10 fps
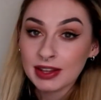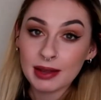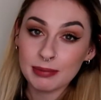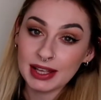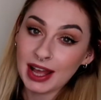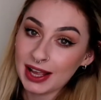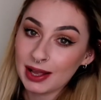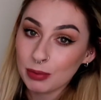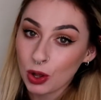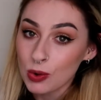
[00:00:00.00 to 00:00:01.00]
like me, I
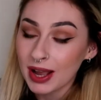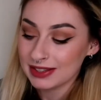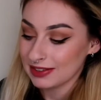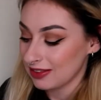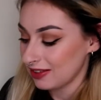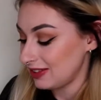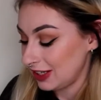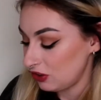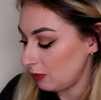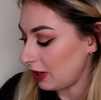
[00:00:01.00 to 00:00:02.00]
am quite the
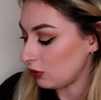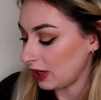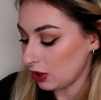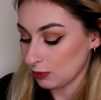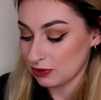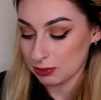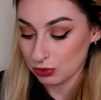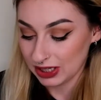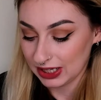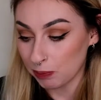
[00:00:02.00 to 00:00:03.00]
stingy bitch when it comes to
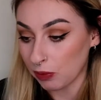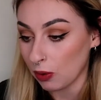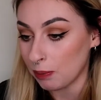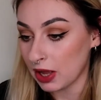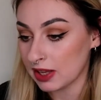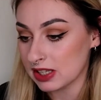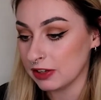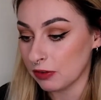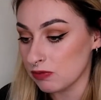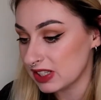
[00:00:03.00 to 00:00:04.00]
money. But personally,
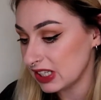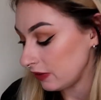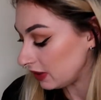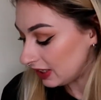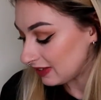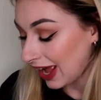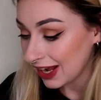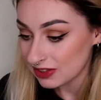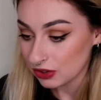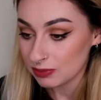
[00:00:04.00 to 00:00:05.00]
from receiving these
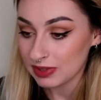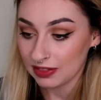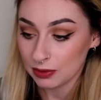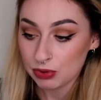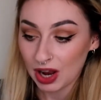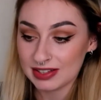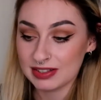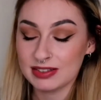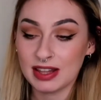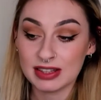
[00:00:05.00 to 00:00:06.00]
items and the
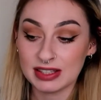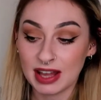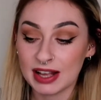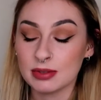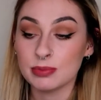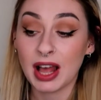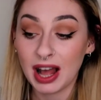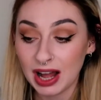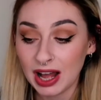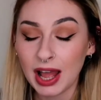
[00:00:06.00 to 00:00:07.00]
prices that these items
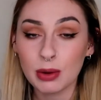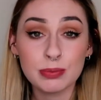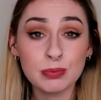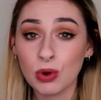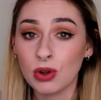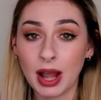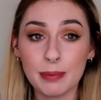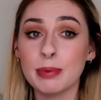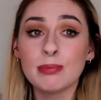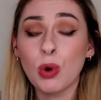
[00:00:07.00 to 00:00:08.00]
are,
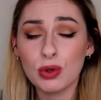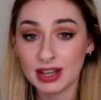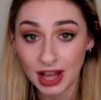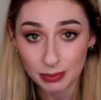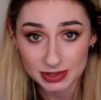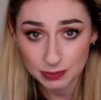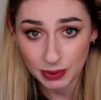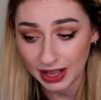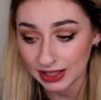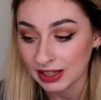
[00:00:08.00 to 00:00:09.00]
I'd be more than happy to
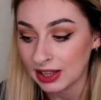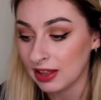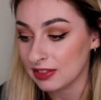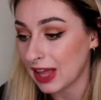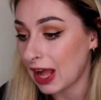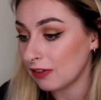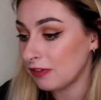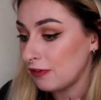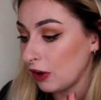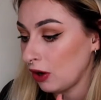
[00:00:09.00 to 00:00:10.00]
pay that
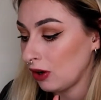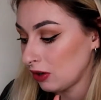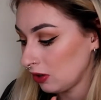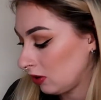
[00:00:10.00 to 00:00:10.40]
for